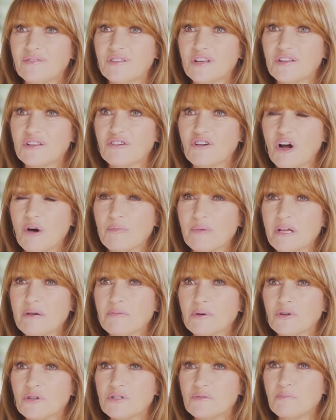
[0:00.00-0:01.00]
that there are
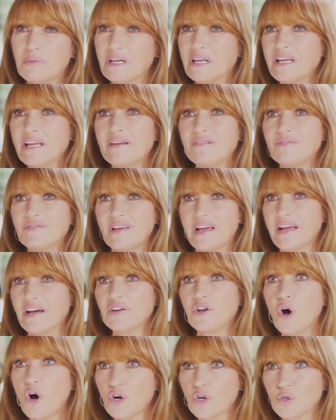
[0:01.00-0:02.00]
people who believe they are
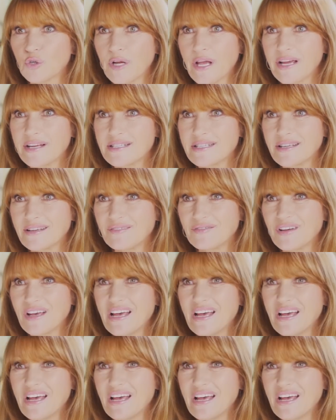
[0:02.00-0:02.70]
not creative,